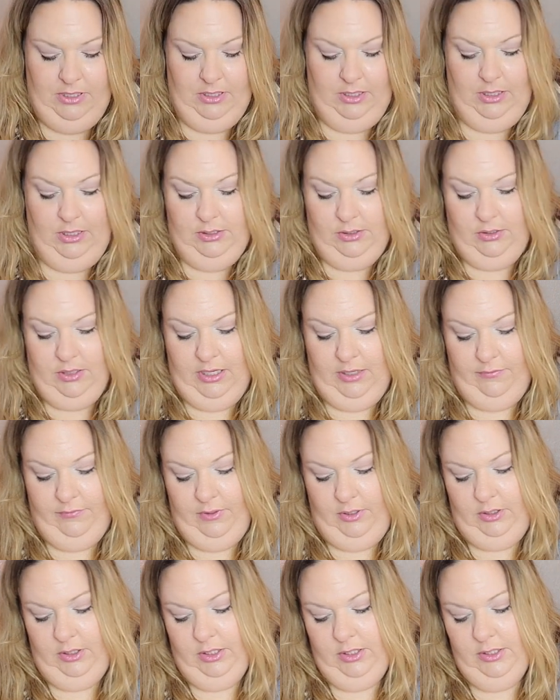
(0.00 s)
the Easter egg
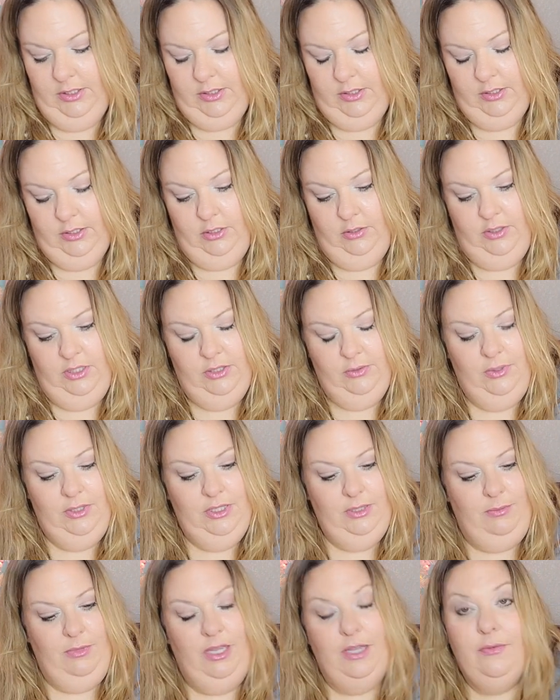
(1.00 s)
fillers. So this one
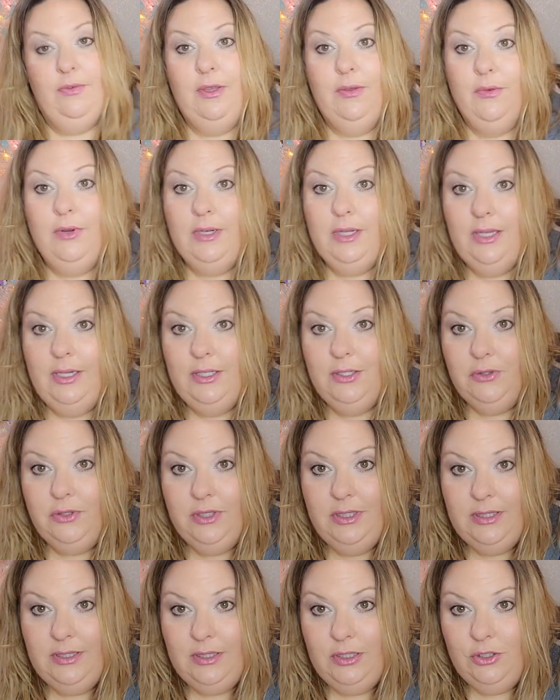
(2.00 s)
is my favorite
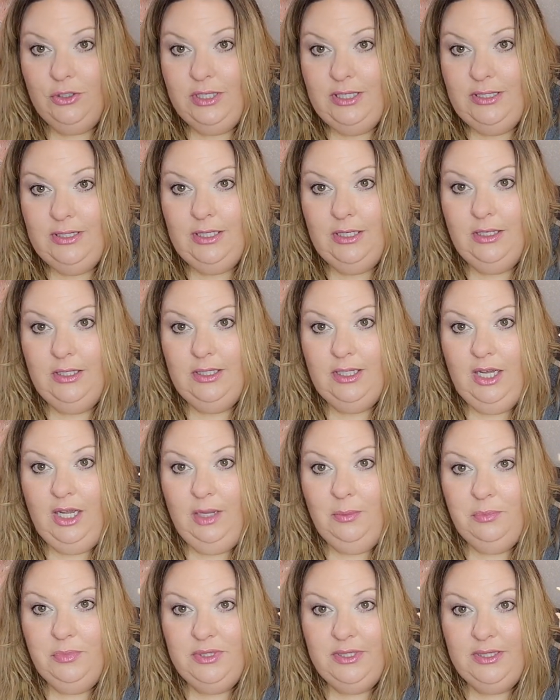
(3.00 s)
dinosaur. It's the
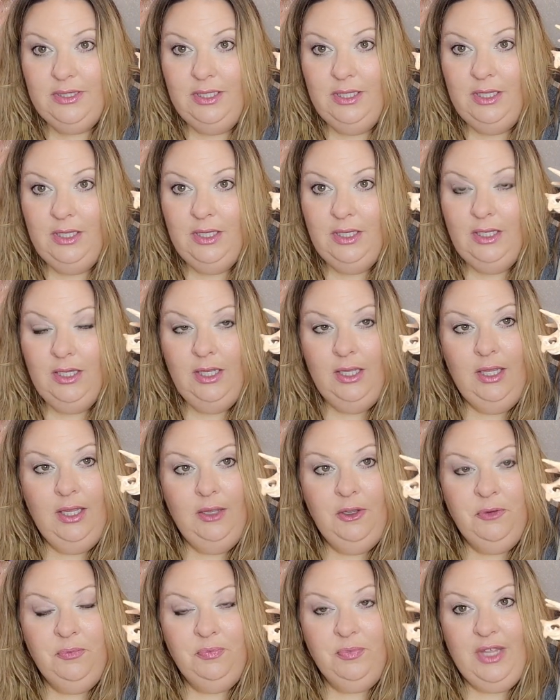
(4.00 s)
Triceratops.
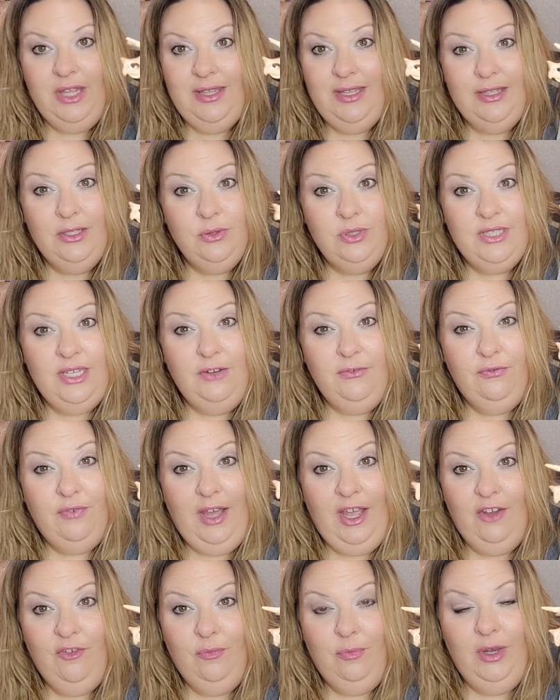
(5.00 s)
I think this was like
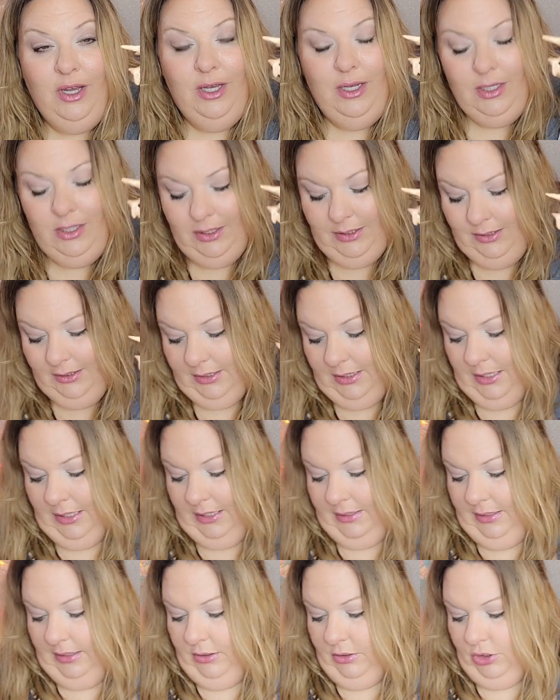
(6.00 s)
$5,
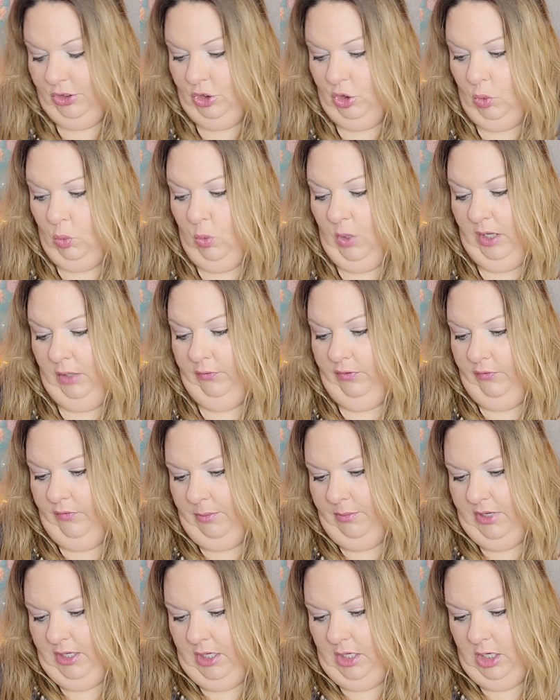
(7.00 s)
and I think there's 12 of
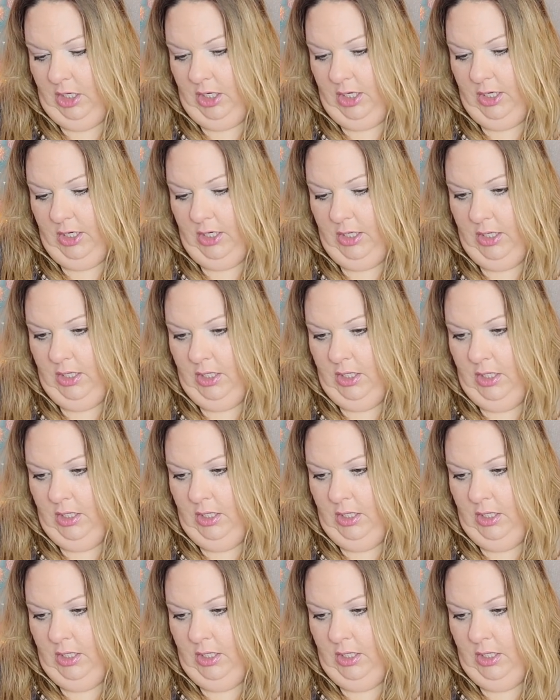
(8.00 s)
them in here,